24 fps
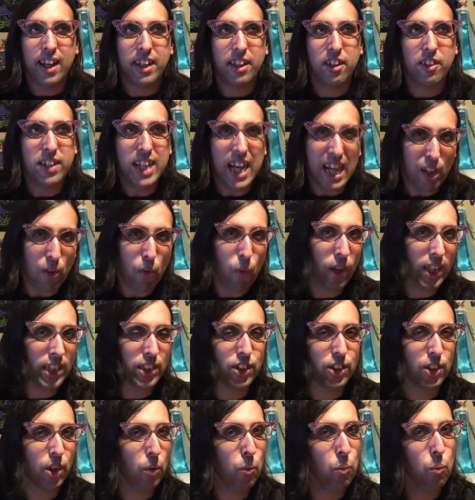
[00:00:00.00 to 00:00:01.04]
you're not quite
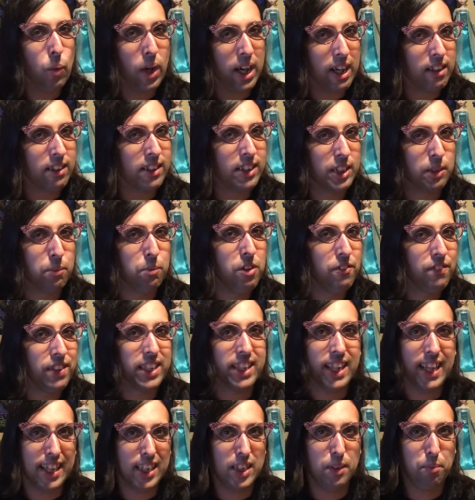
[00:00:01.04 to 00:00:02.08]
sure where this movie
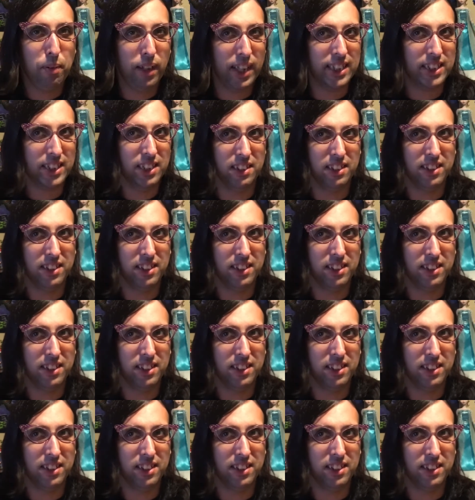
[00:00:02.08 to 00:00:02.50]
takes place.